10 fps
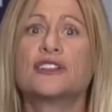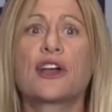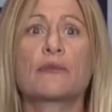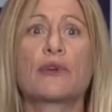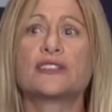to
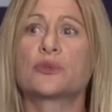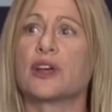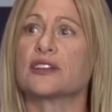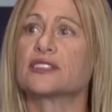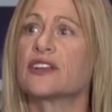come race
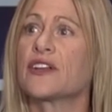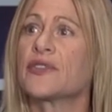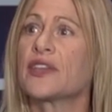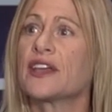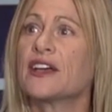with us?
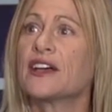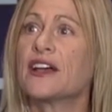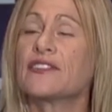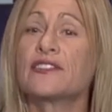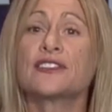
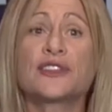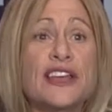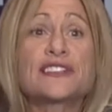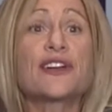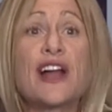So
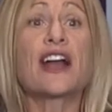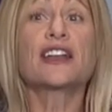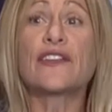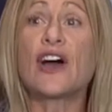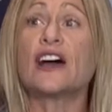they start
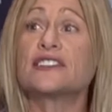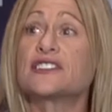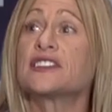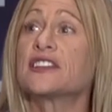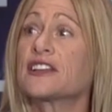knocking on the
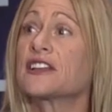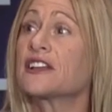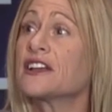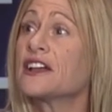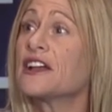huts.
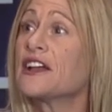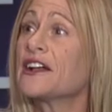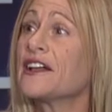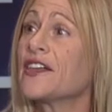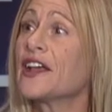
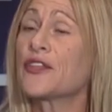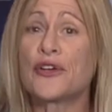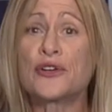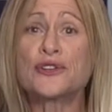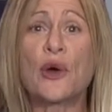
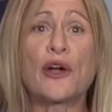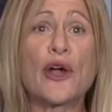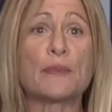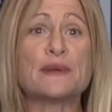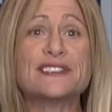Third
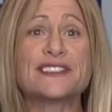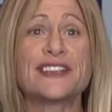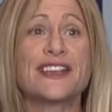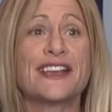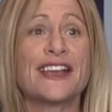door opens,
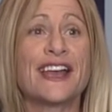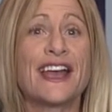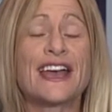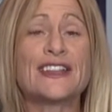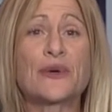
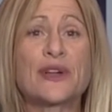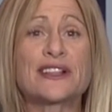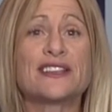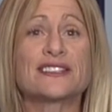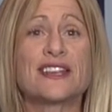and they
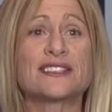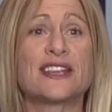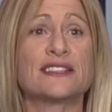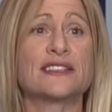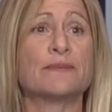quickly assess
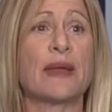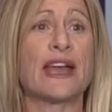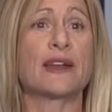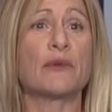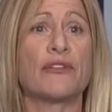that this
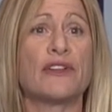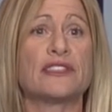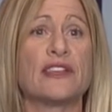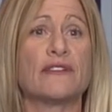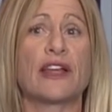man will
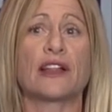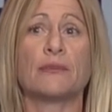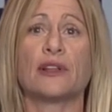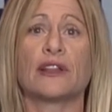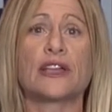fit the
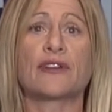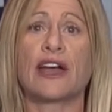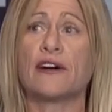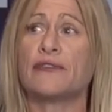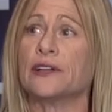available
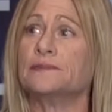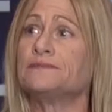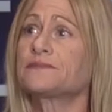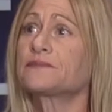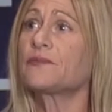Lycra outfit.
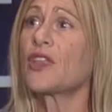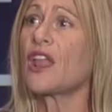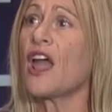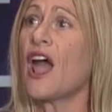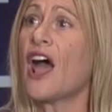
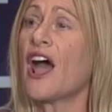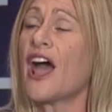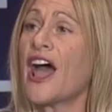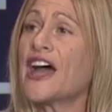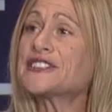
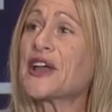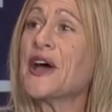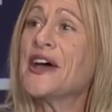and so